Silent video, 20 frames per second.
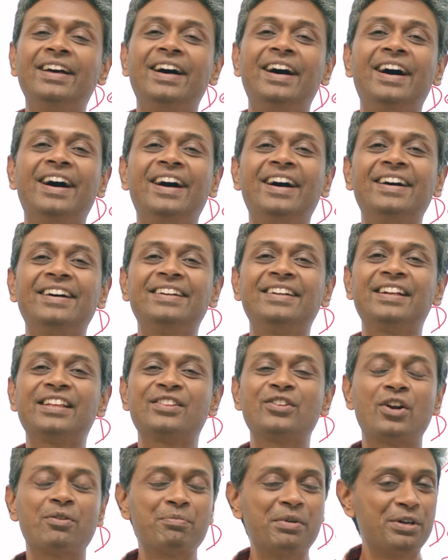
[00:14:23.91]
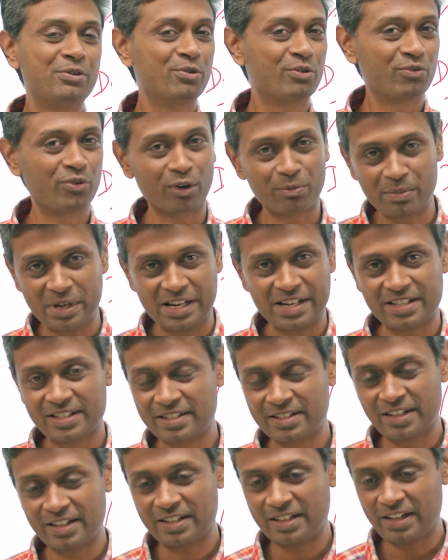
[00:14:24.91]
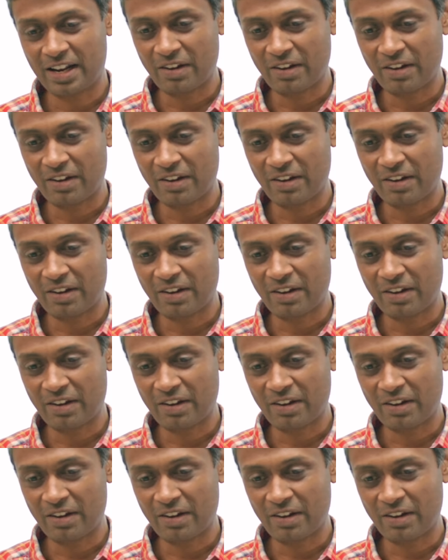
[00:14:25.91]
Uh, it has not been good for me. It is, it is,